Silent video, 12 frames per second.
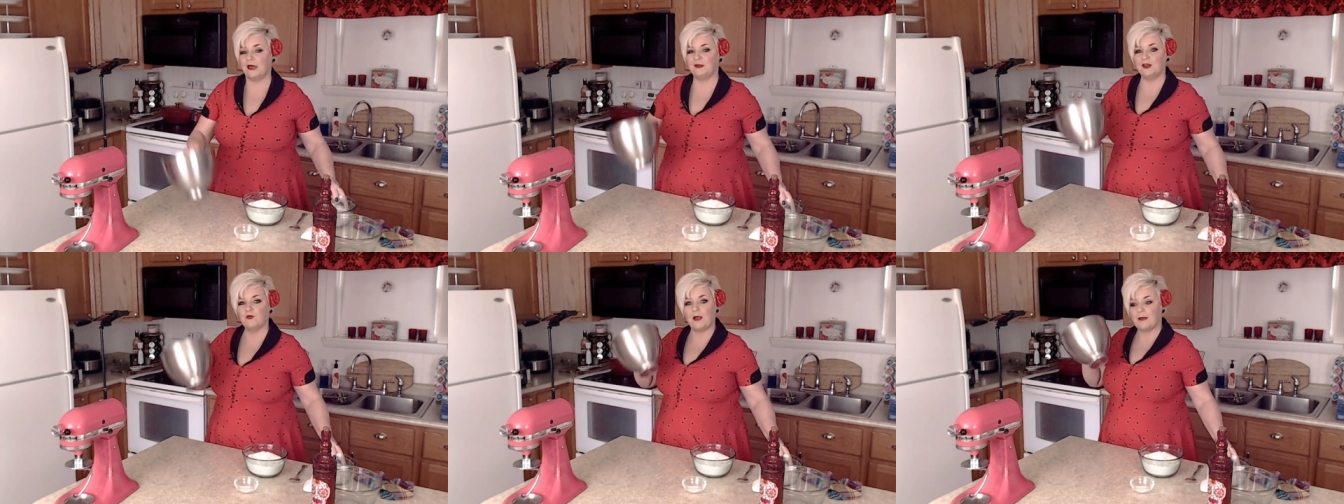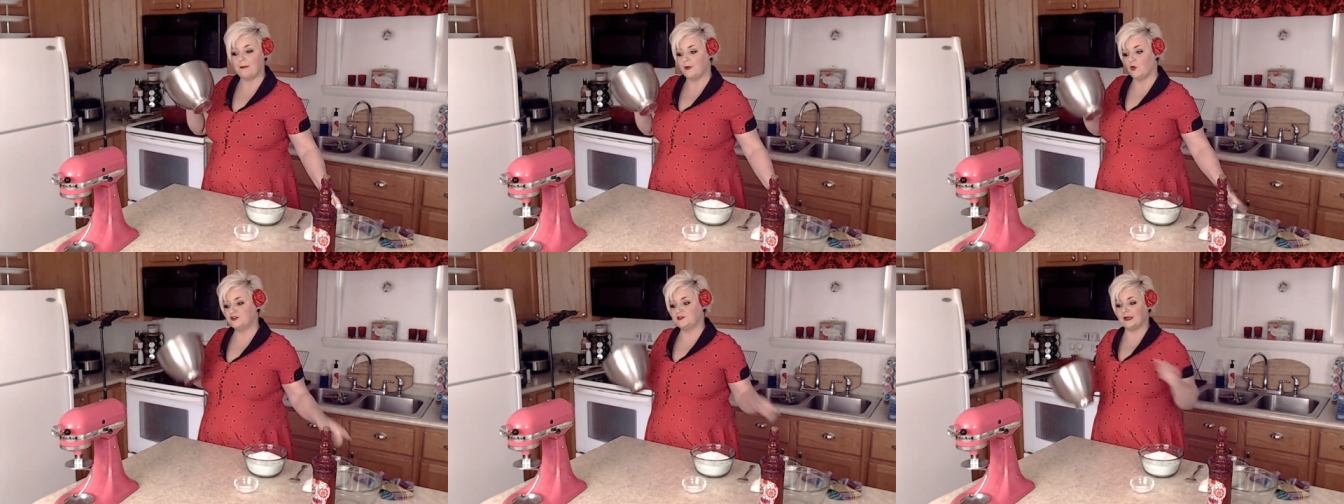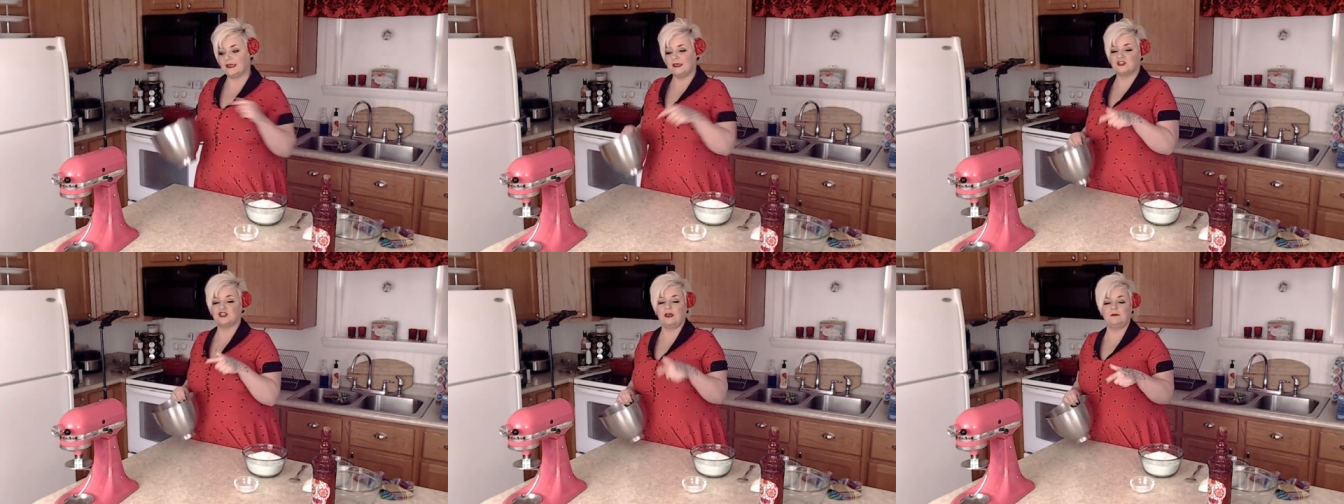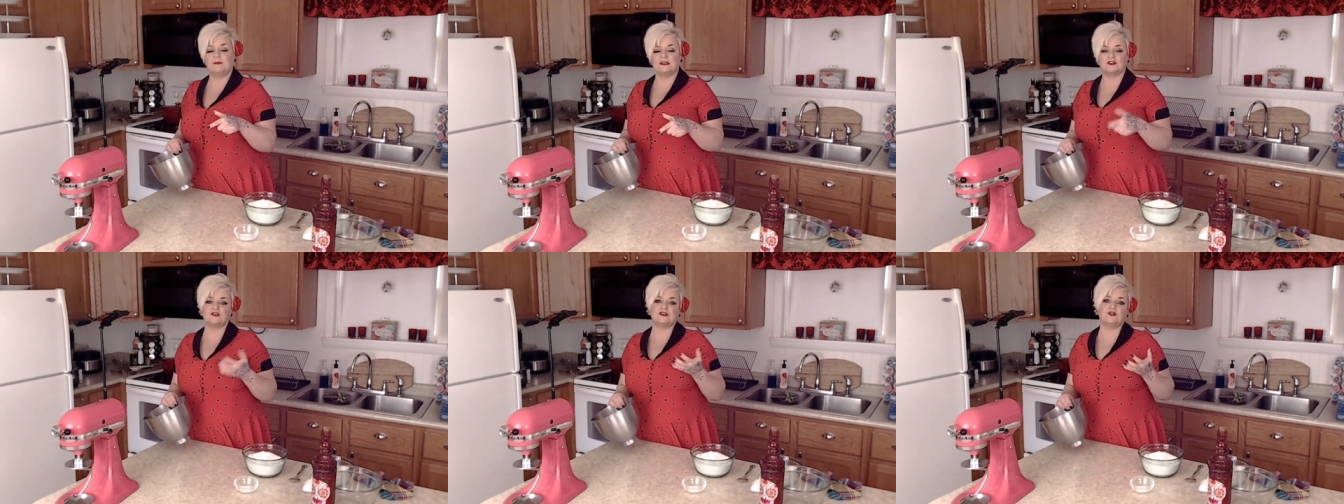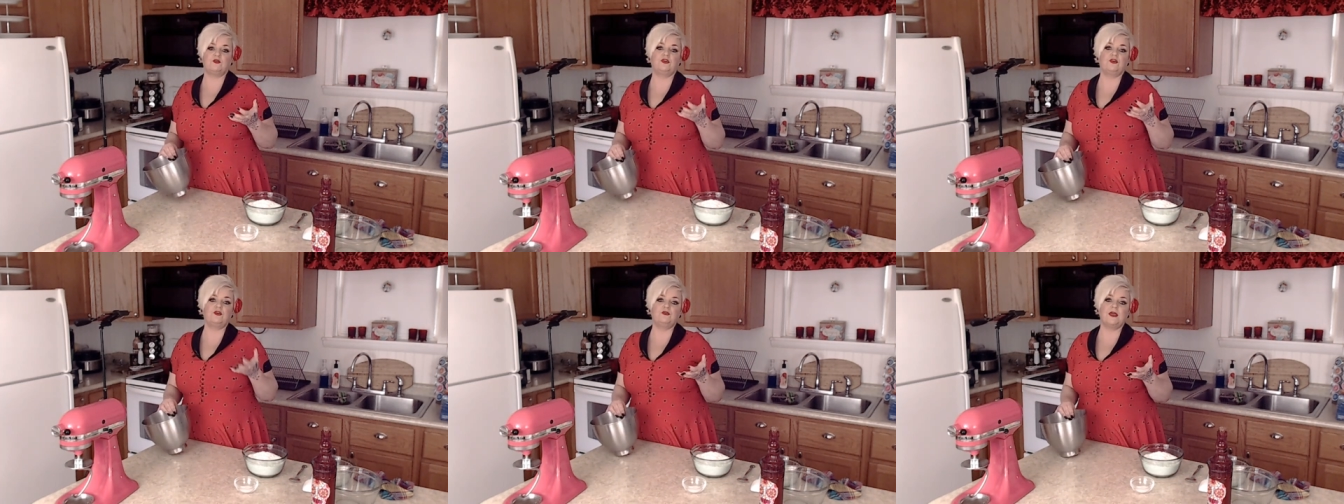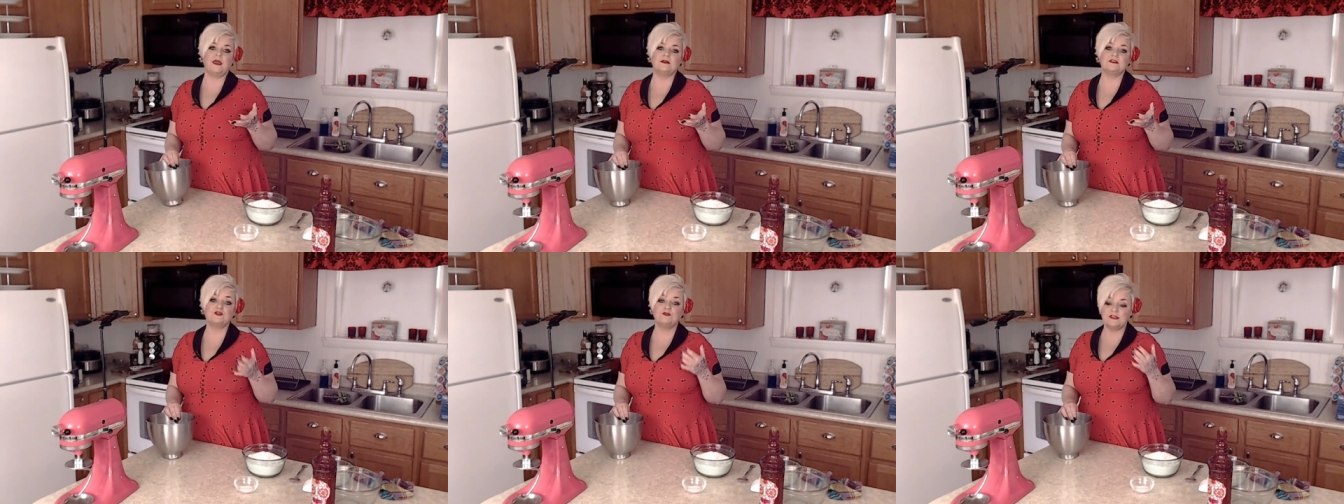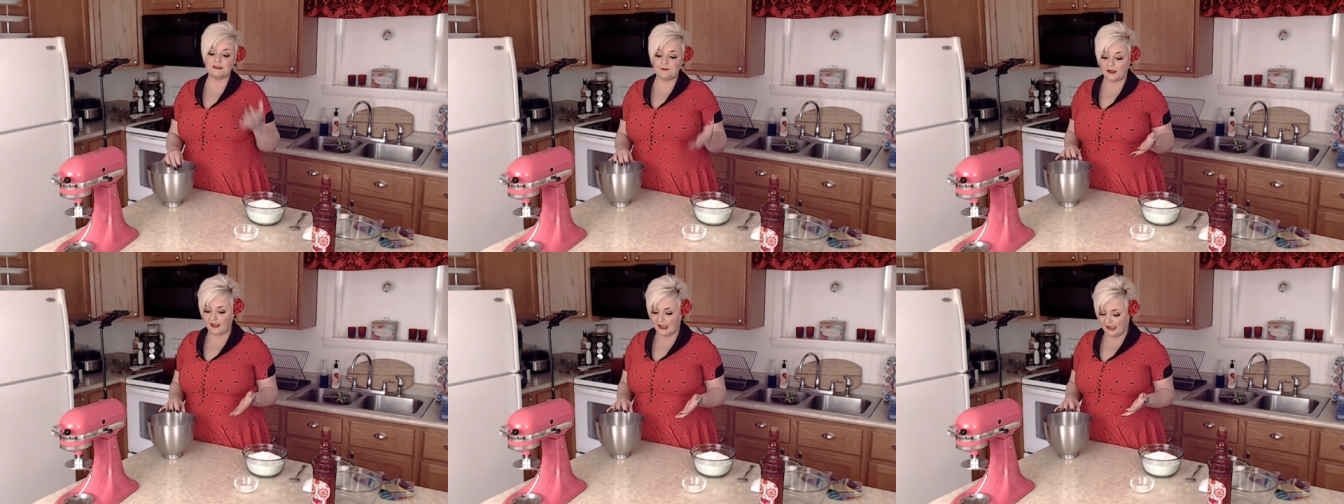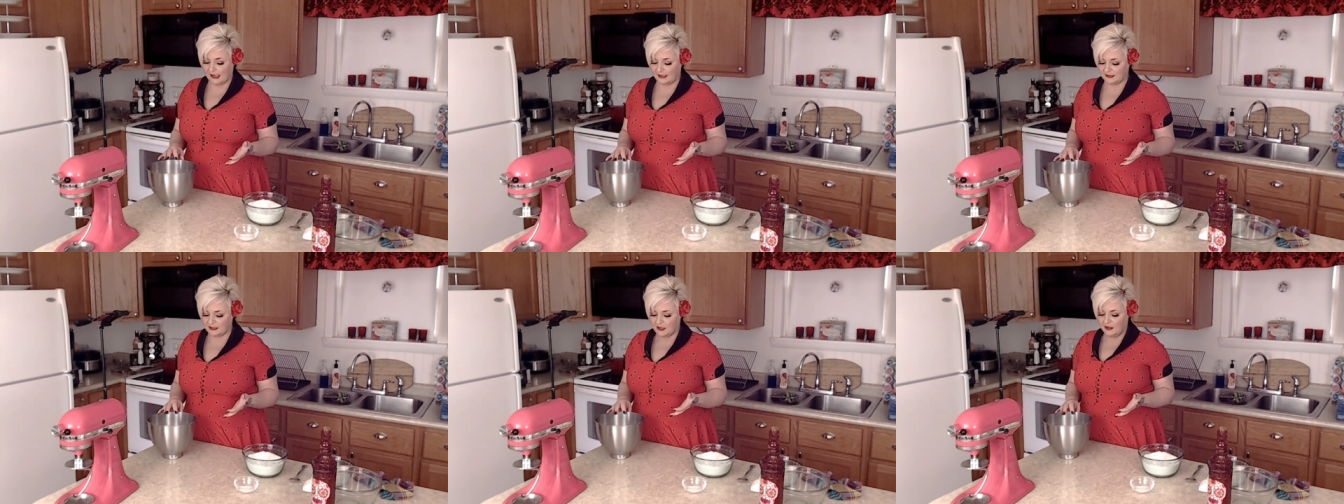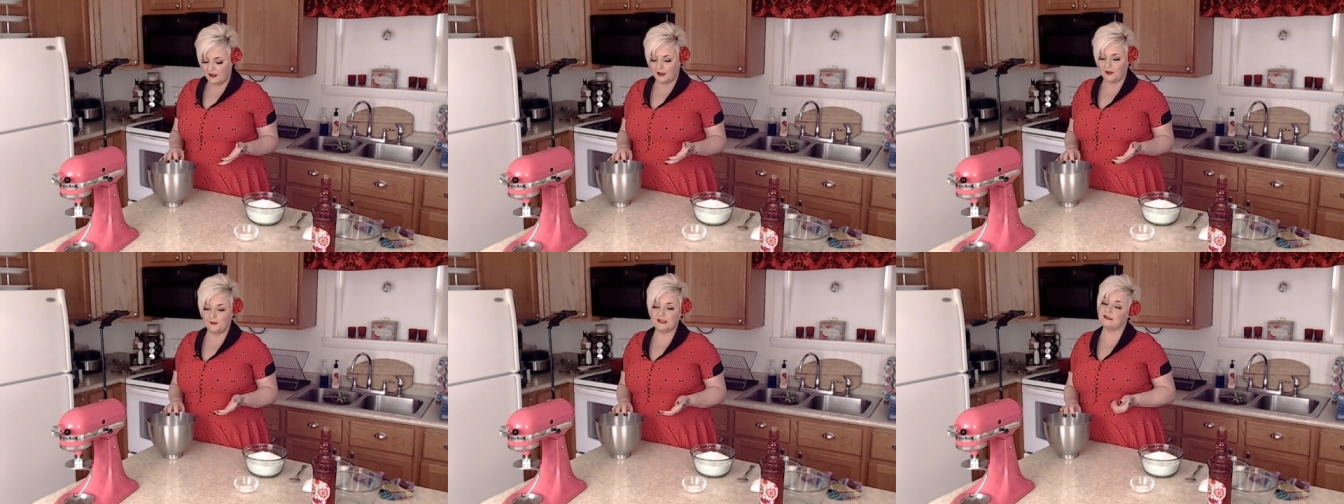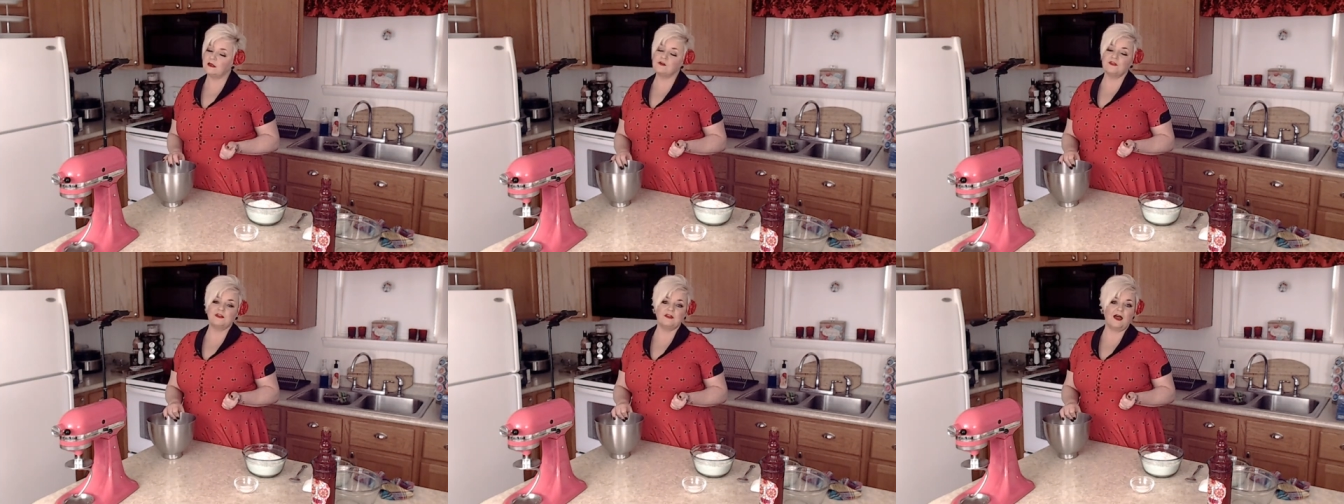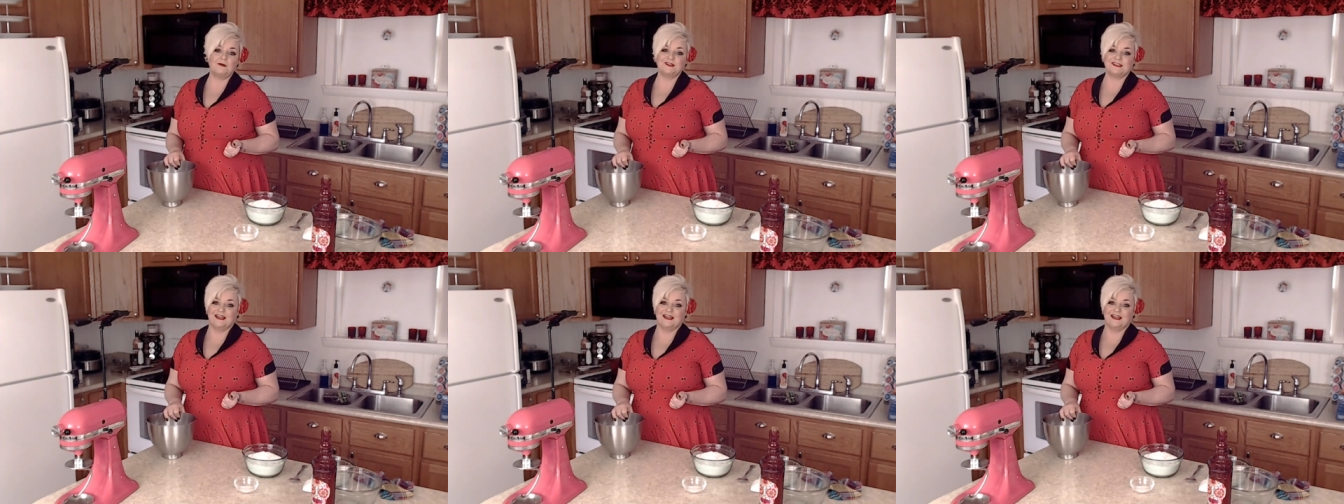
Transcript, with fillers: I'm gonna grab my bowl to my KitchenAid mixer. So you can do this by hand. Um, it's another thing that I'm